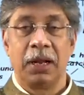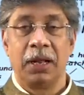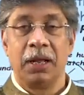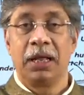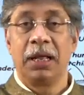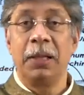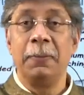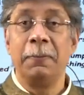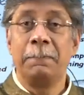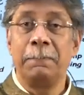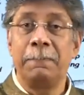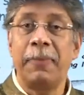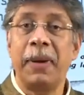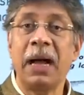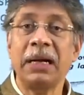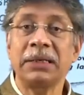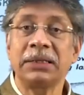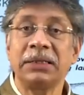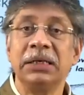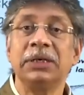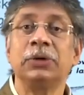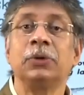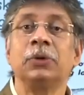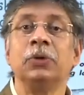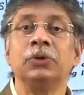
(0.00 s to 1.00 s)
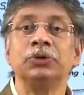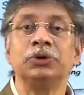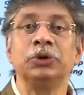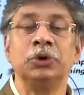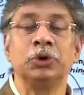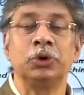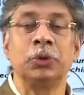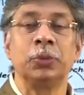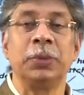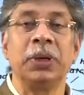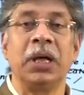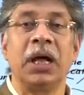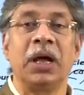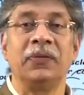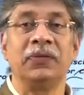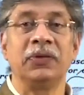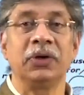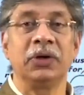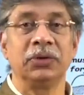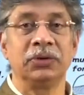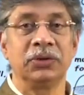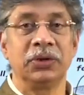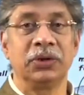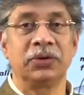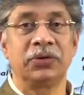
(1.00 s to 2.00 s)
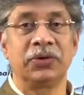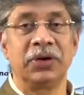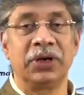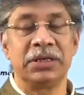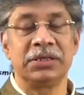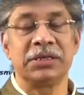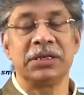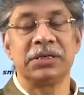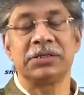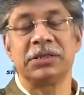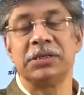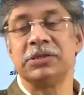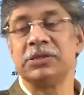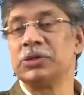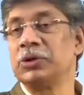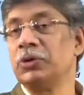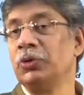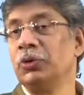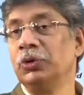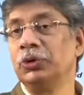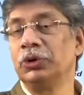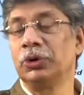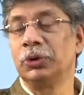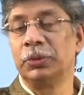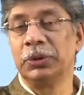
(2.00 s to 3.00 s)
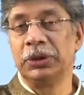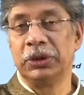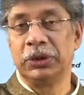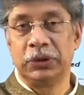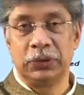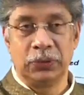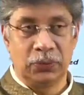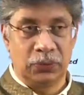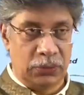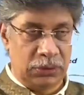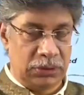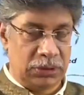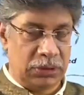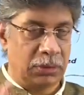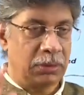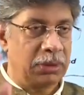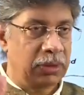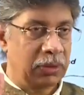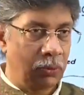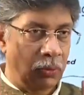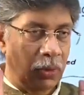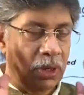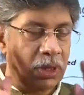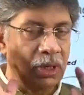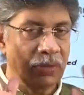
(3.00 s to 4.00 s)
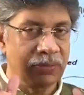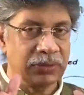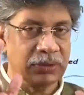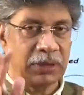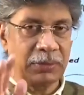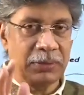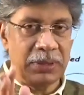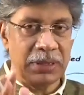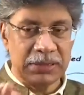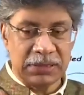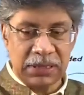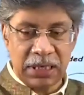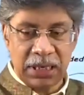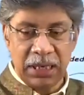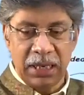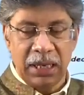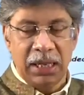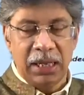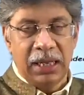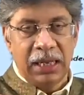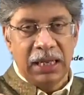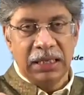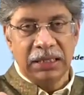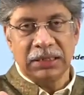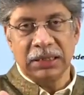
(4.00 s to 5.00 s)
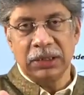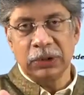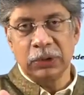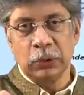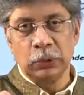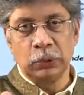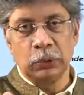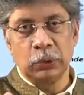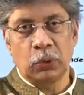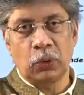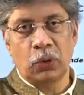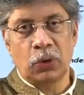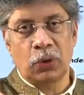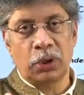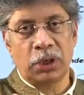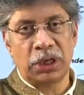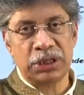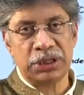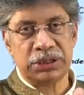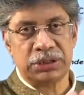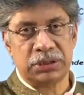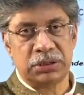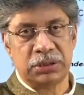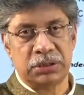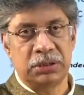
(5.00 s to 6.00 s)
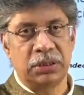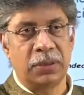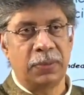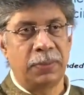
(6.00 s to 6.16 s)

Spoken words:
impact it goes on to be having on the creatures is going to be huge. I mean, one of them is it can go on to crush the